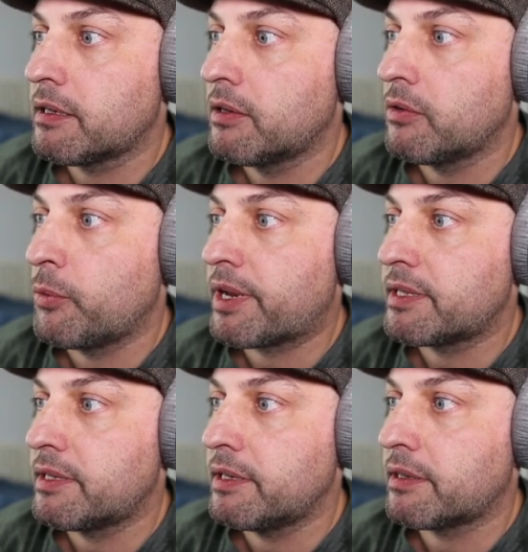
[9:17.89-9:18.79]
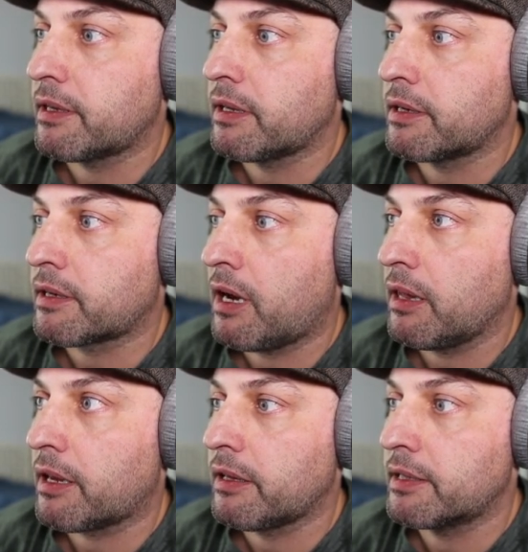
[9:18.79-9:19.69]
we can see that it
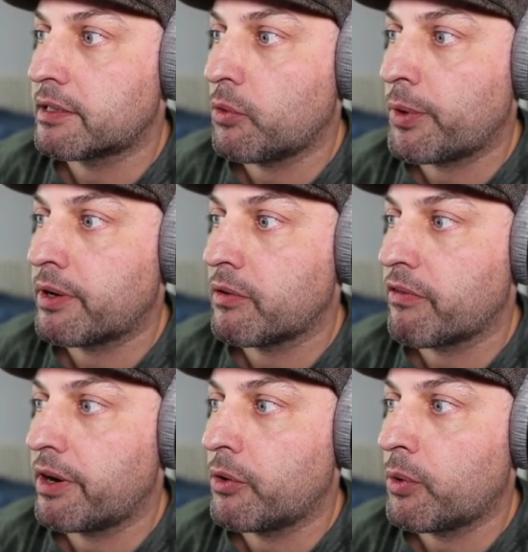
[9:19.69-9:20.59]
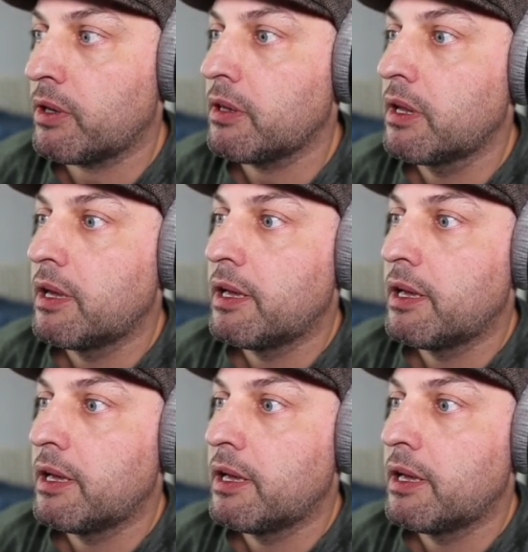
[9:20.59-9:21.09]
calculates the window very well.